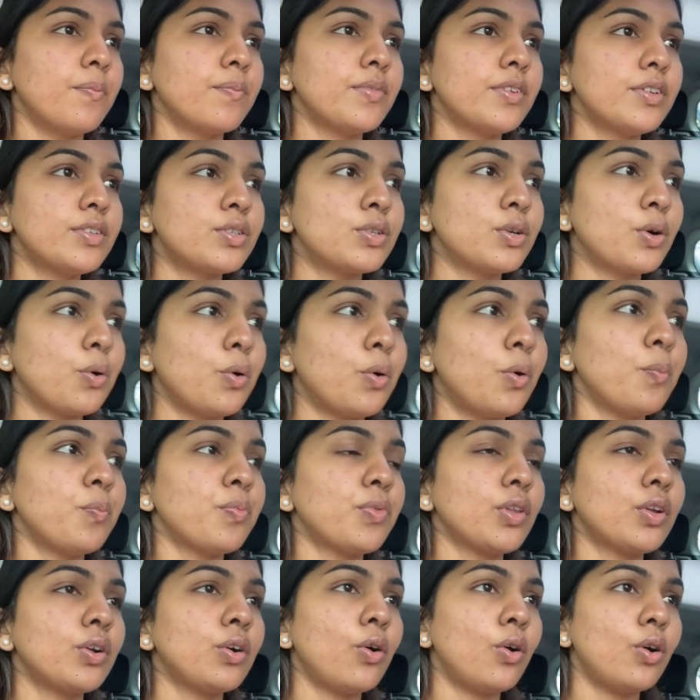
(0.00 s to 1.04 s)
So
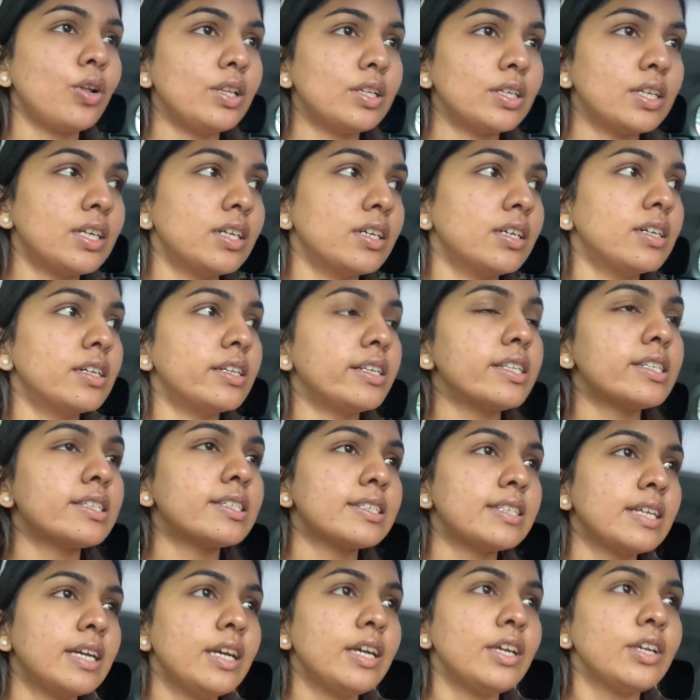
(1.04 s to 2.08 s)
all the
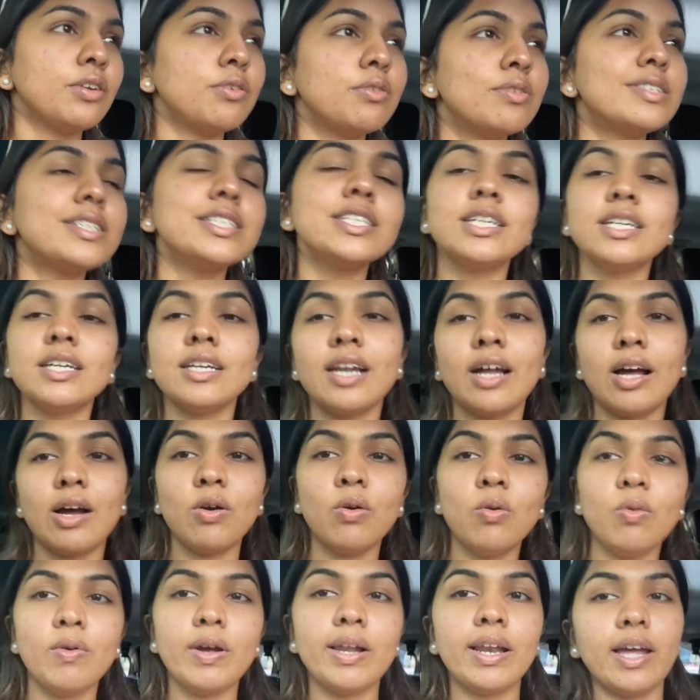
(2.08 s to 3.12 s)
girls, you'll see
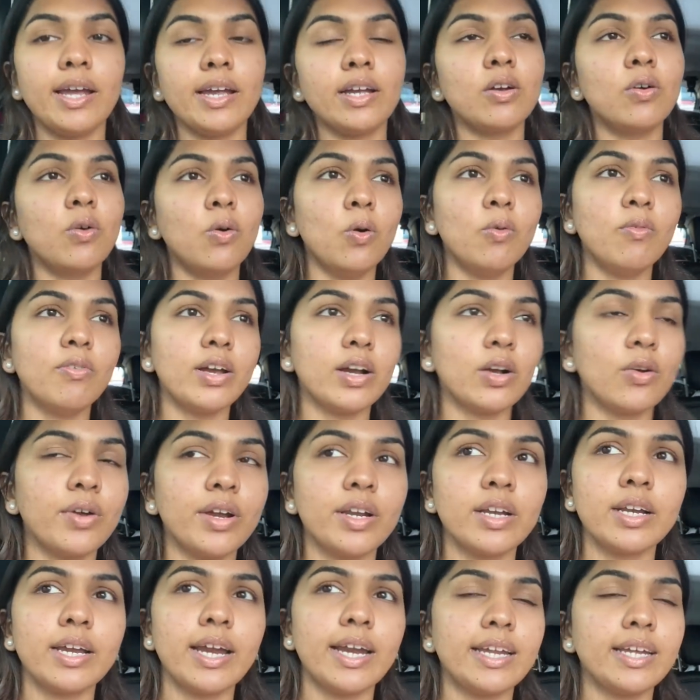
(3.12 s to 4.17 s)
now when I go, we are
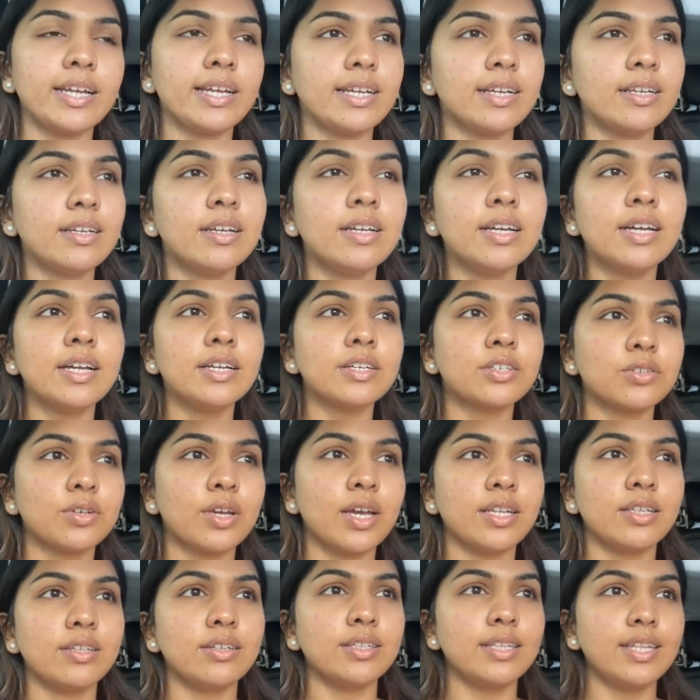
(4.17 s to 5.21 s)
going getting
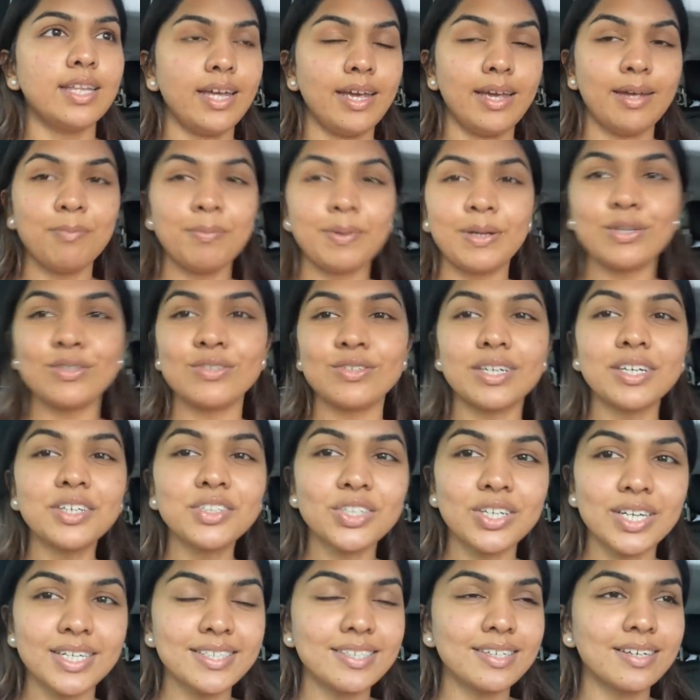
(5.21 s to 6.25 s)
together there because
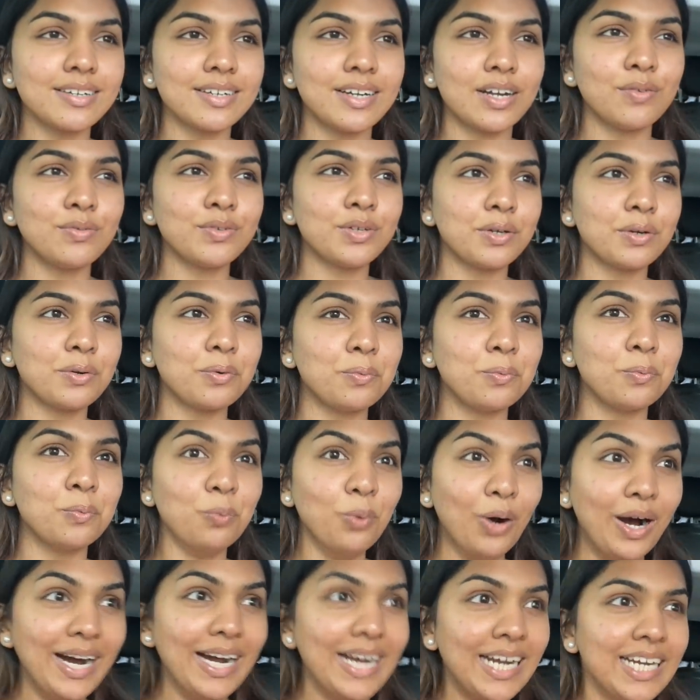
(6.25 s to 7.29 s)
Raksha is here after a
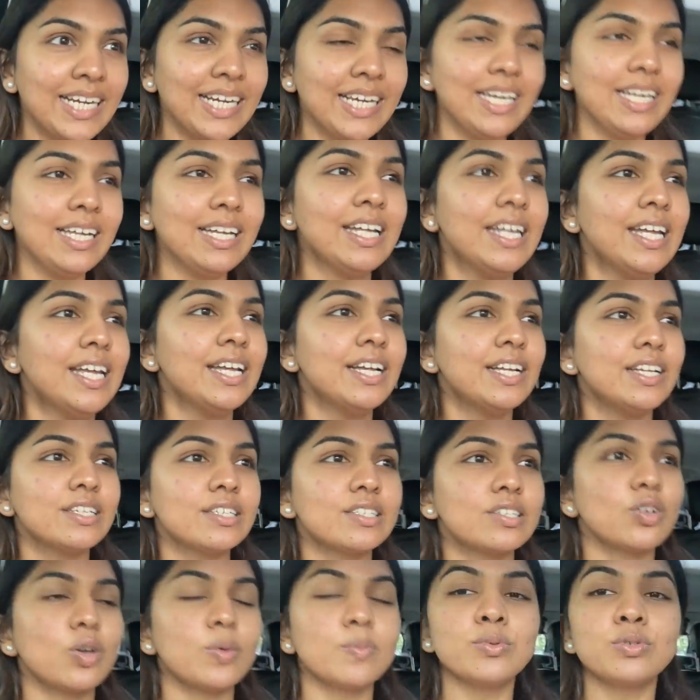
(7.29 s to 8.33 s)
while.
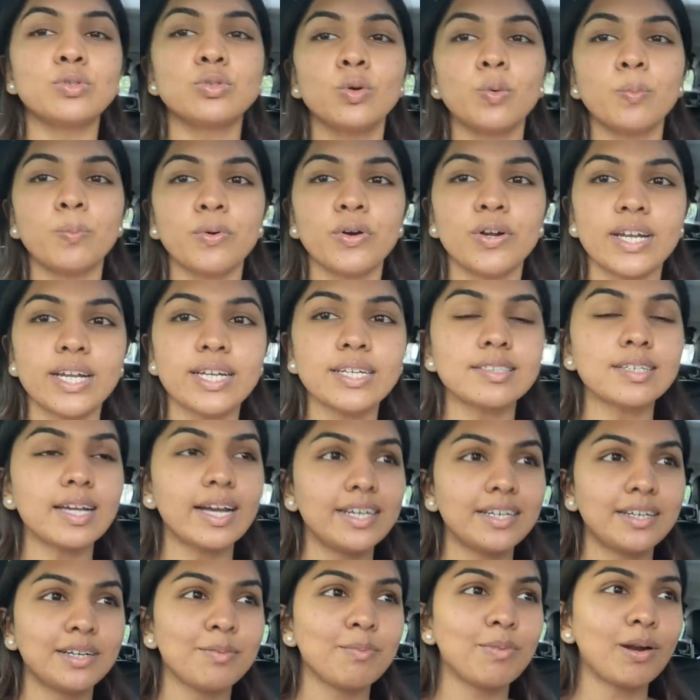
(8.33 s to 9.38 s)
So I'm super
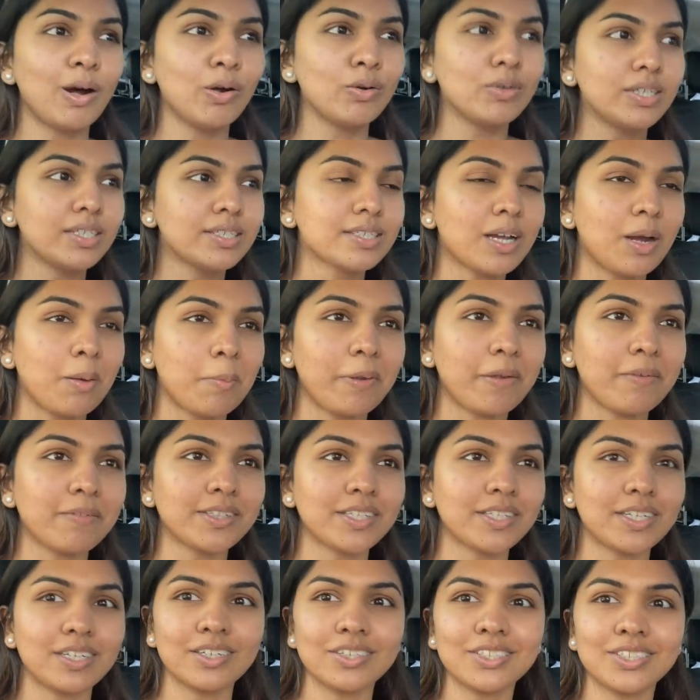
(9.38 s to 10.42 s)
excited. Brownie's coming
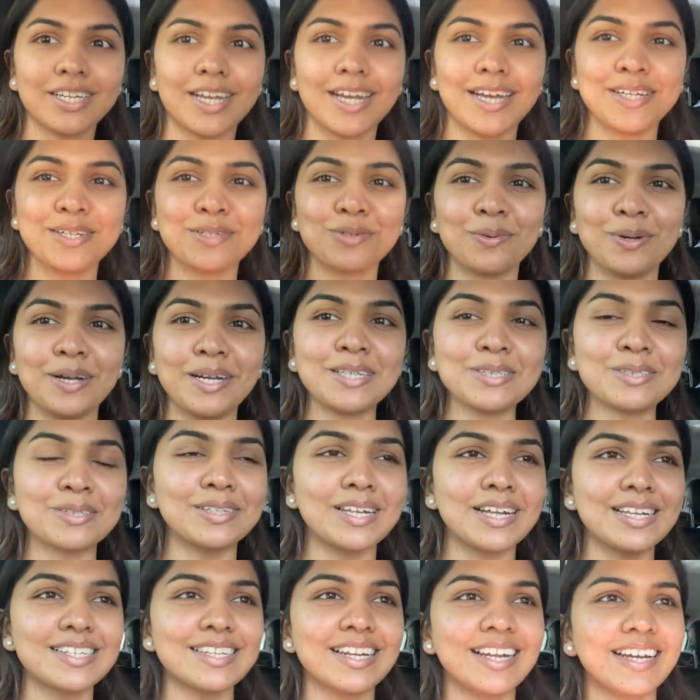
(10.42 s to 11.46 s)
with Raksha as well. So
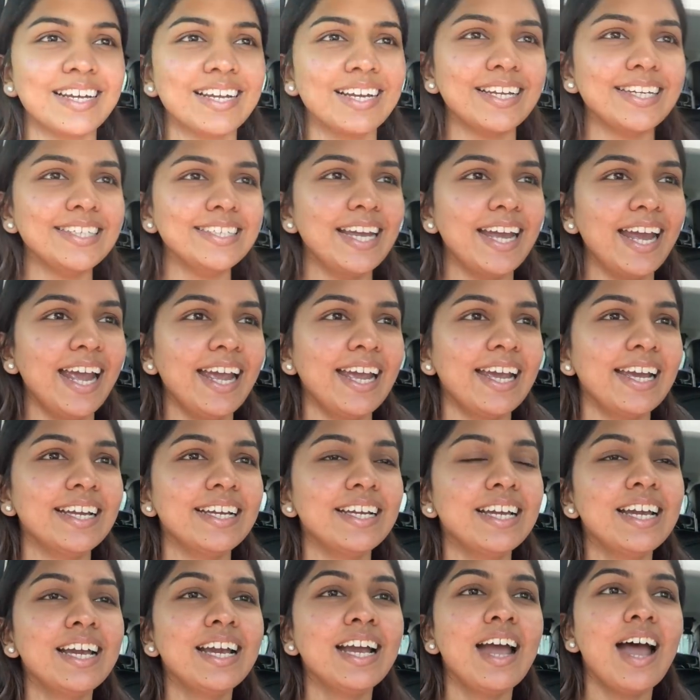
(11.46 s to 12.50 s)
that's like a yay.
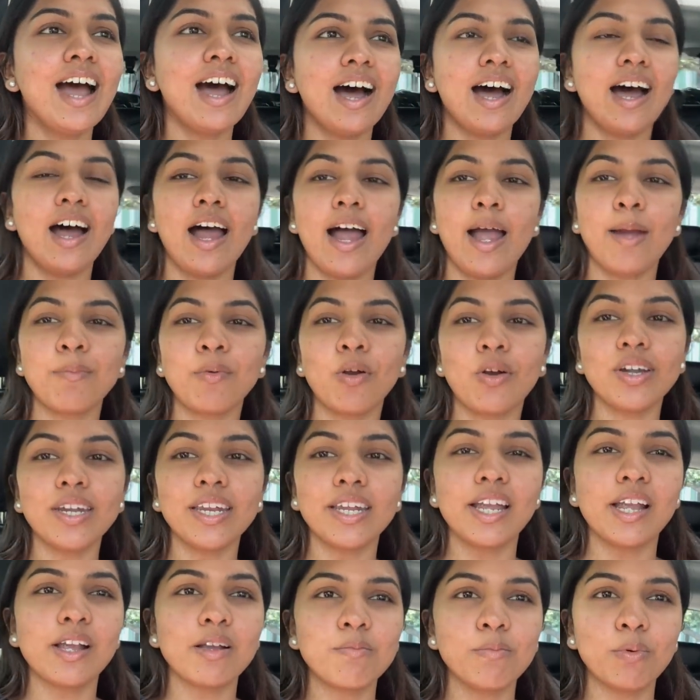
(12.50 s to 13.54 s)
I'm not
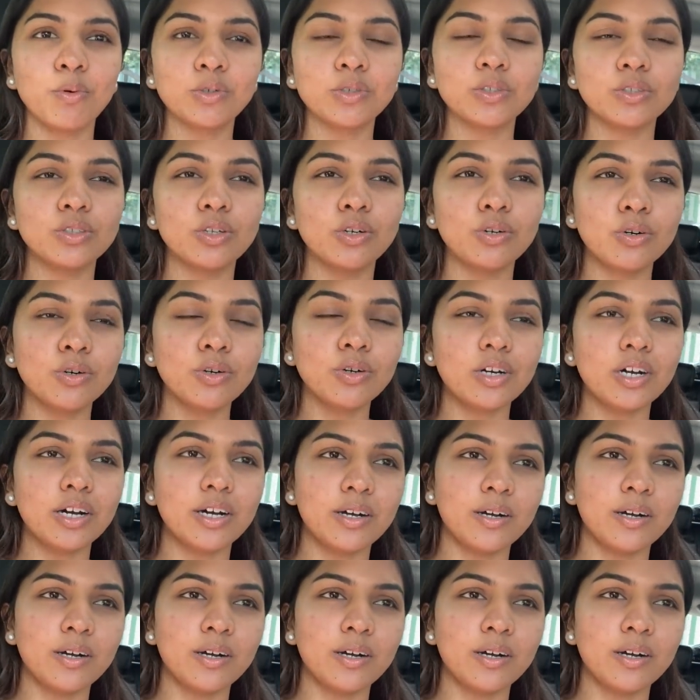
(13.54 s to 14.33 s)
taking Moon though,